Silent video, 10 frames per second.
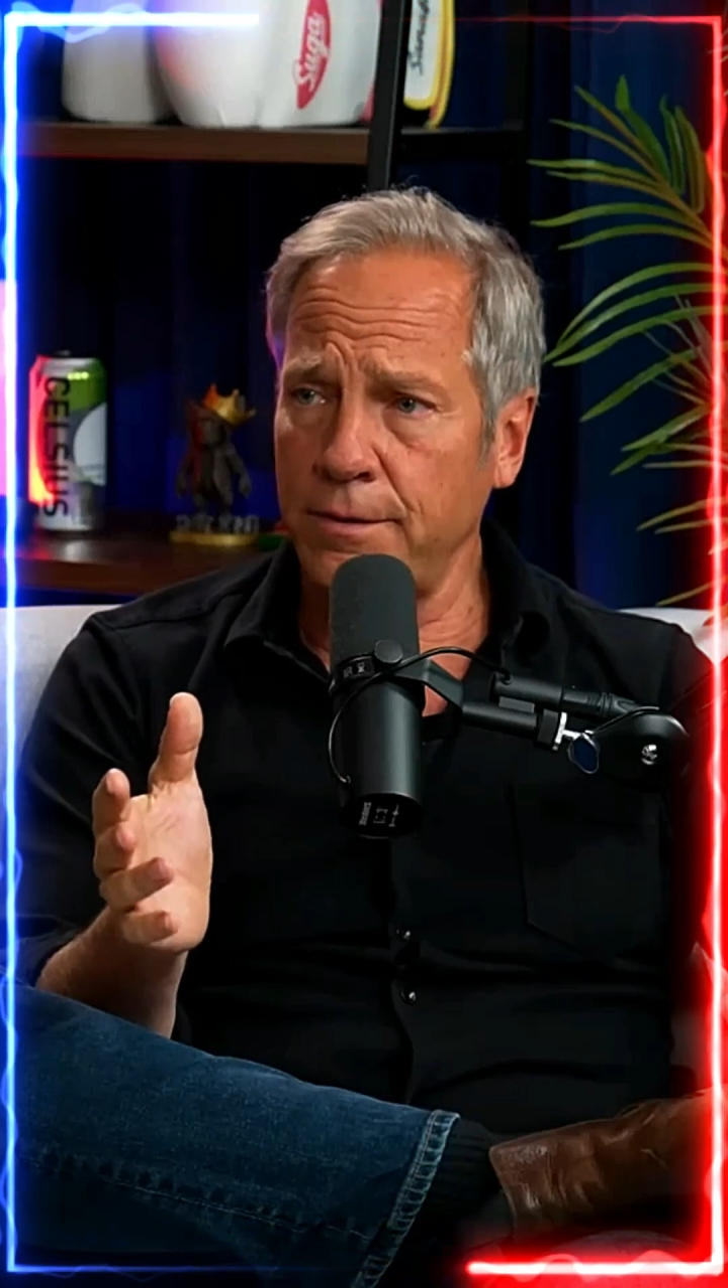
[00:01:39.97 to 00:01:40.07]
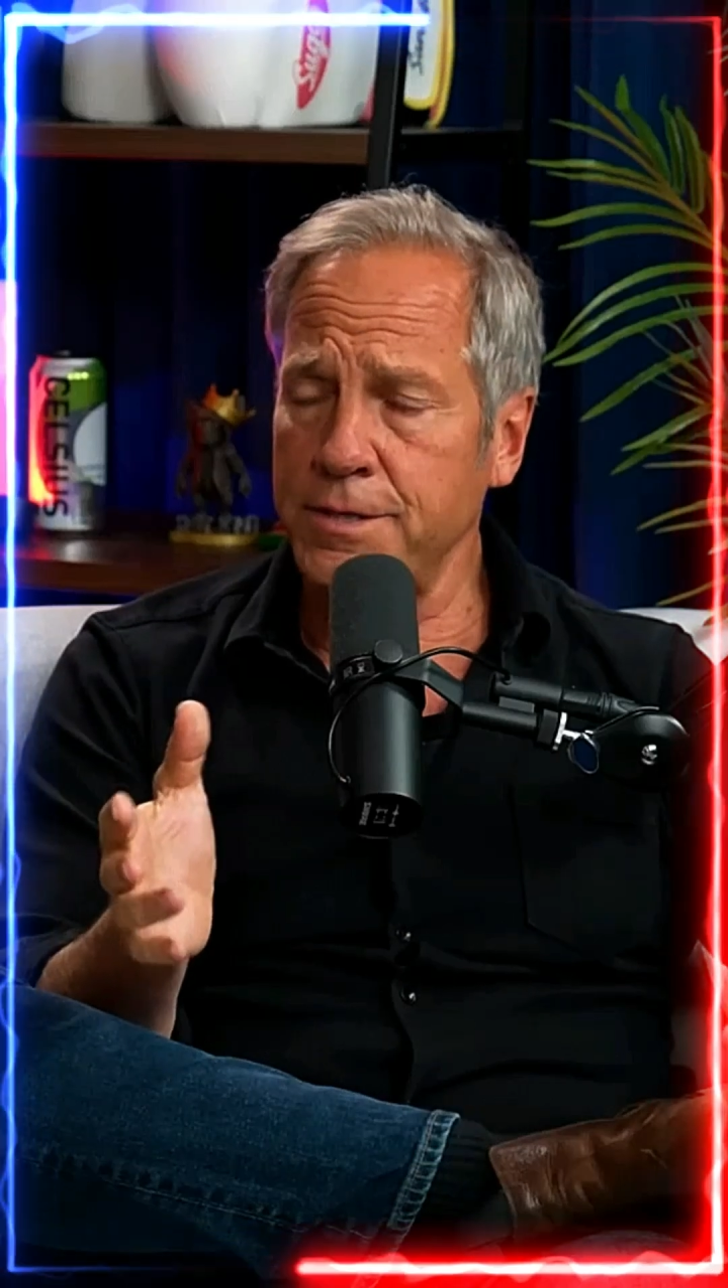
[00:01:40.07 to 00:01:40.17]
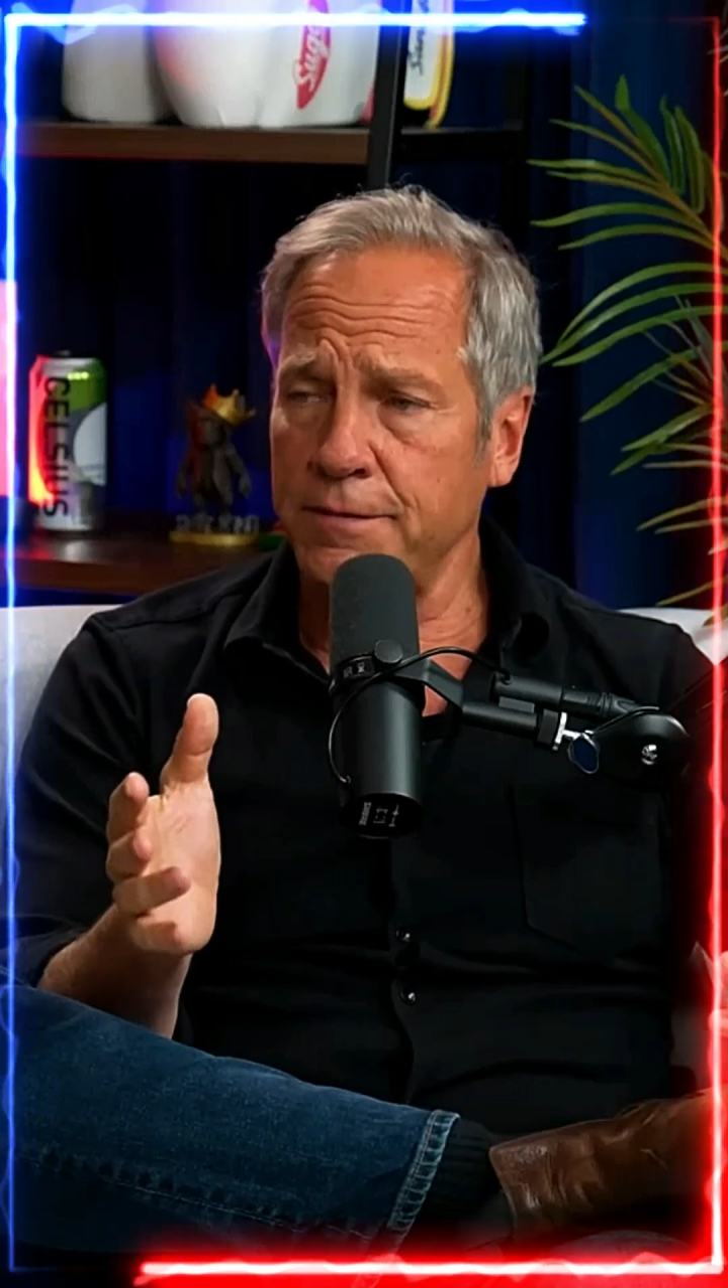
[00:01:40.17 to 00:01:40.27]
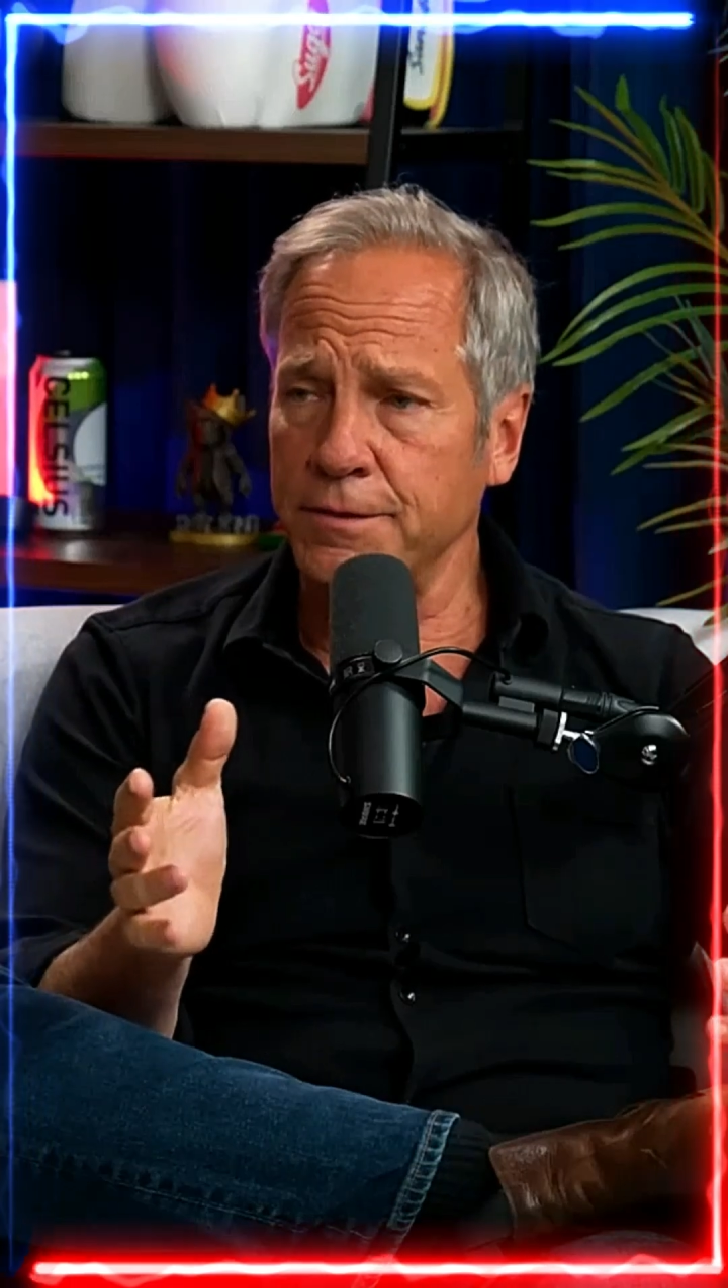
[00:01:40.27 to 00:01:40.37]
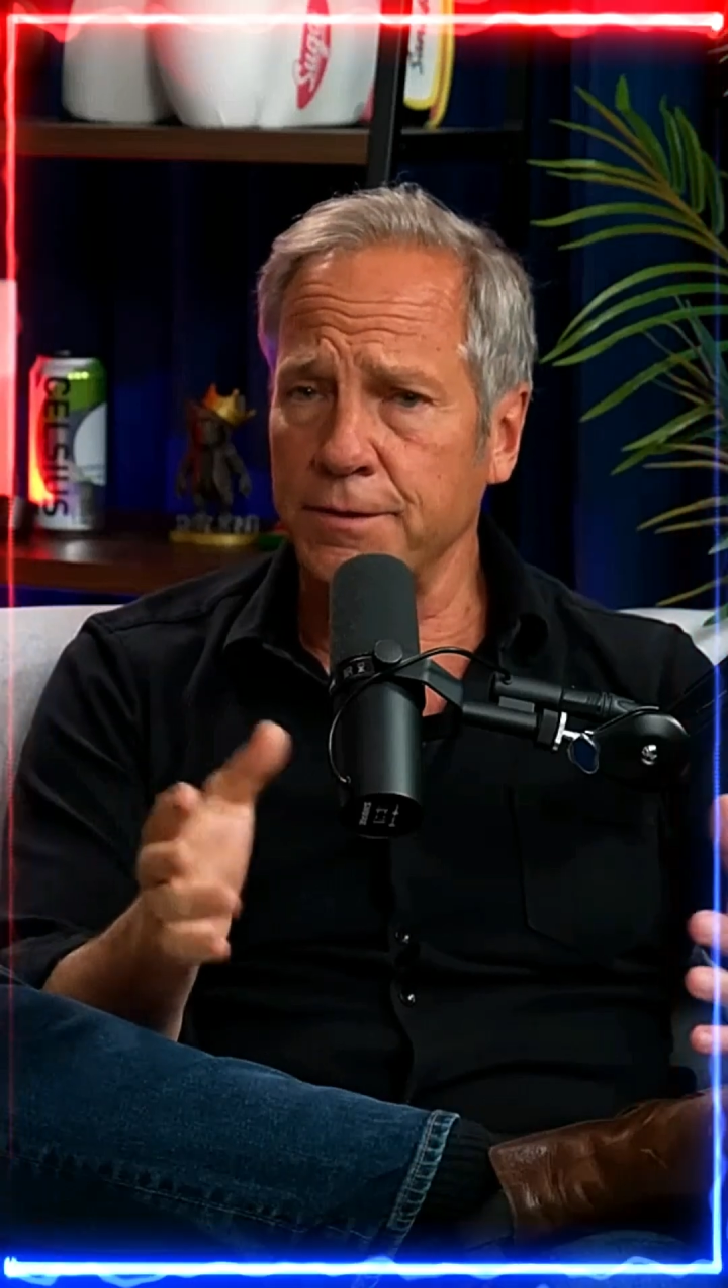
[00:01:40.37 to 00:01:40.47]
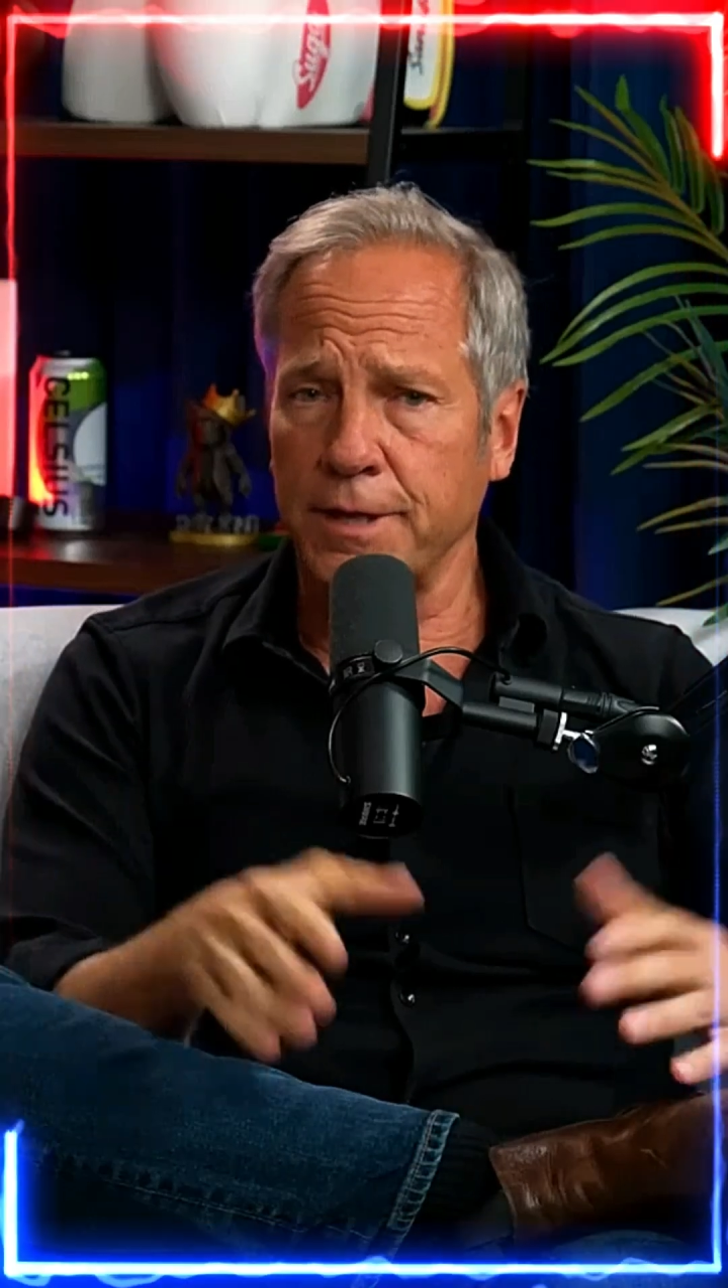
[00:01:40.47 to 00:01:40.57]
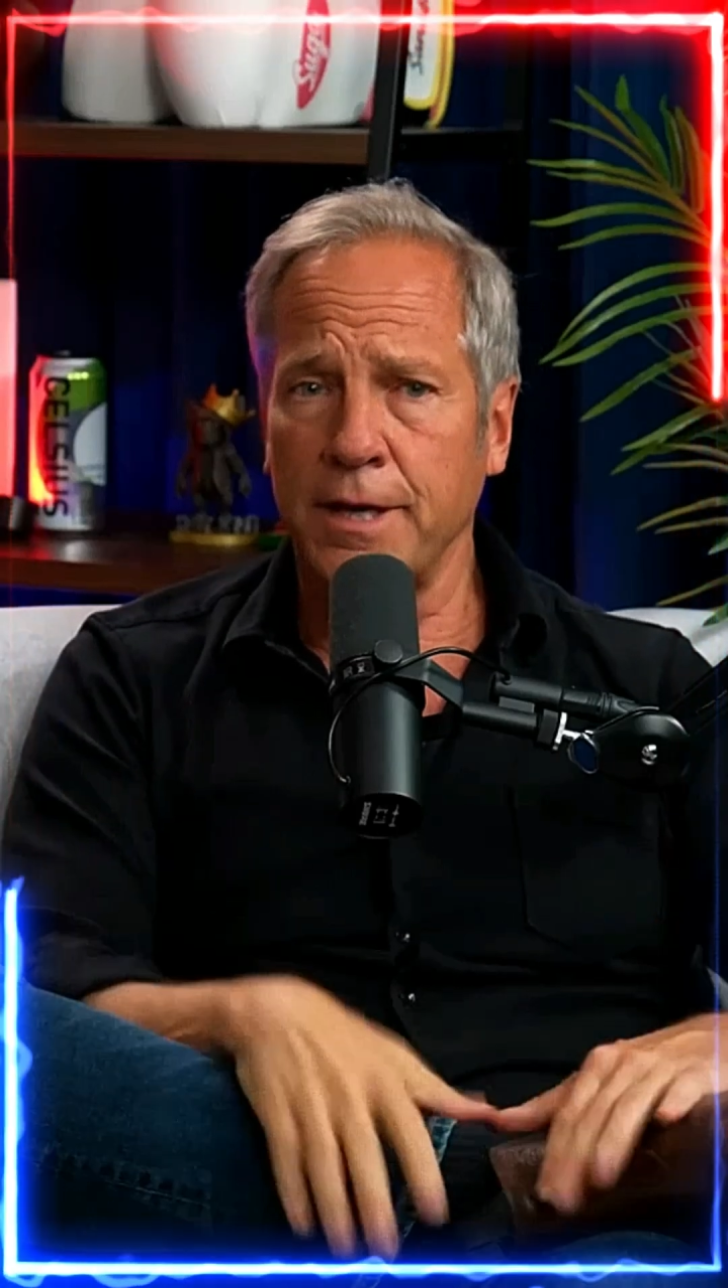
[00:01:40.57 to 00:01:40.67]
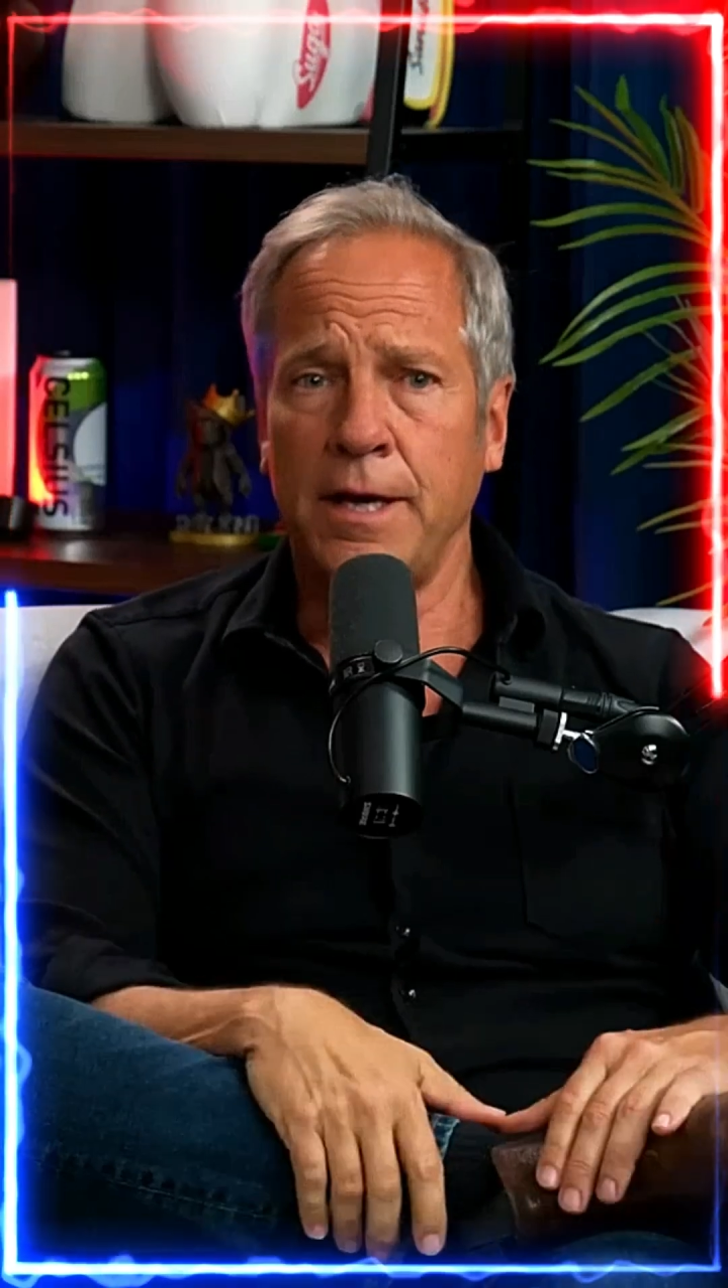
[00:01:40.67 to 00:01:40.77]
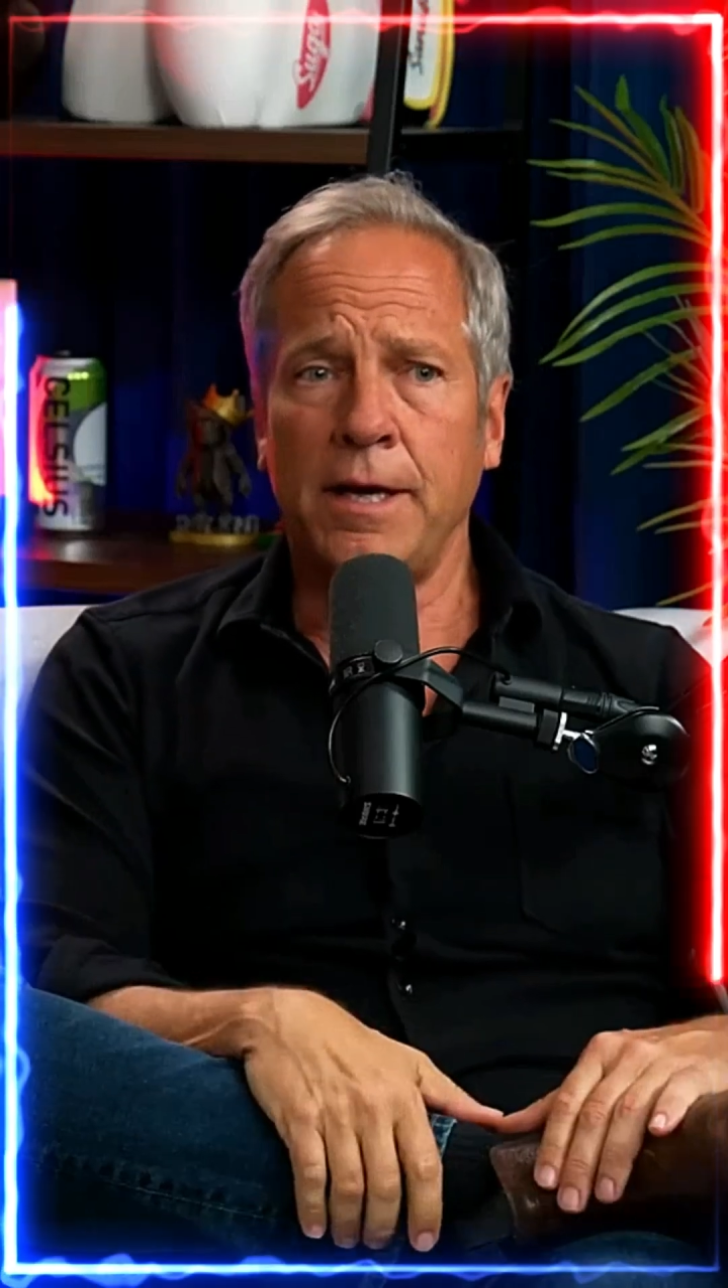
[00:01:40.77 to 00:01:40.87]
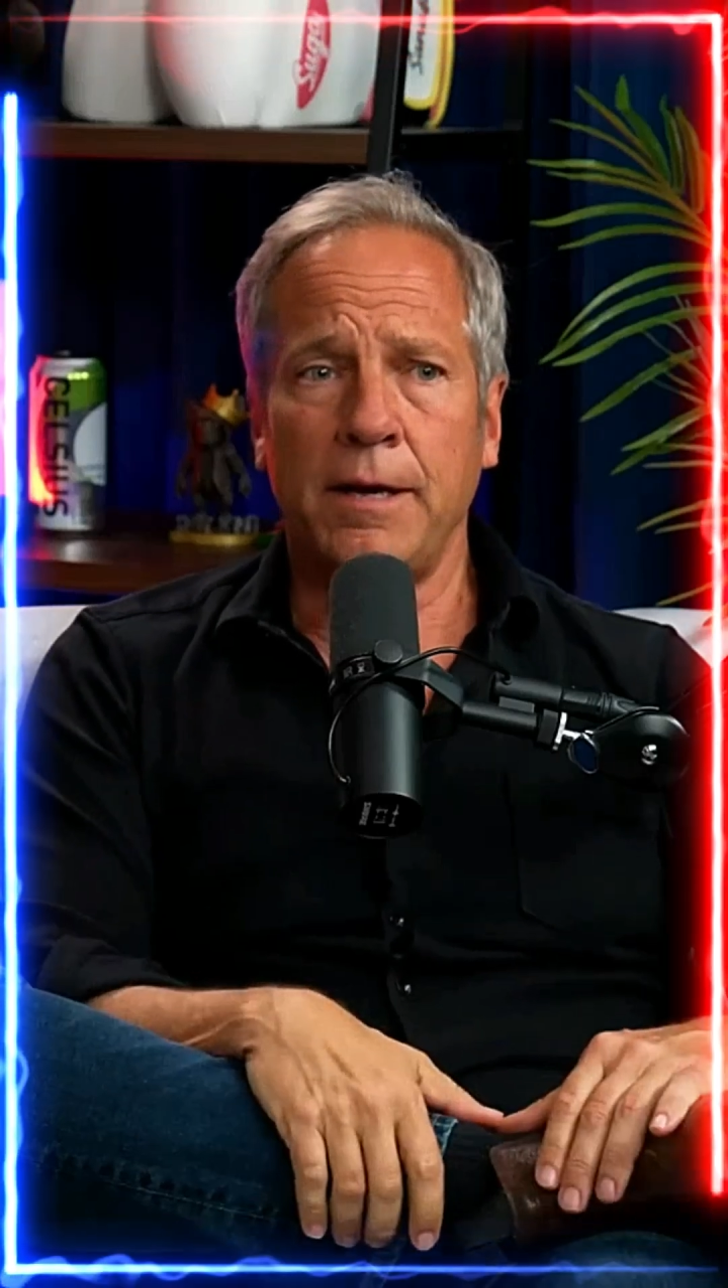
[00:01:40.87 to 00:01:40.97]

37 trillion.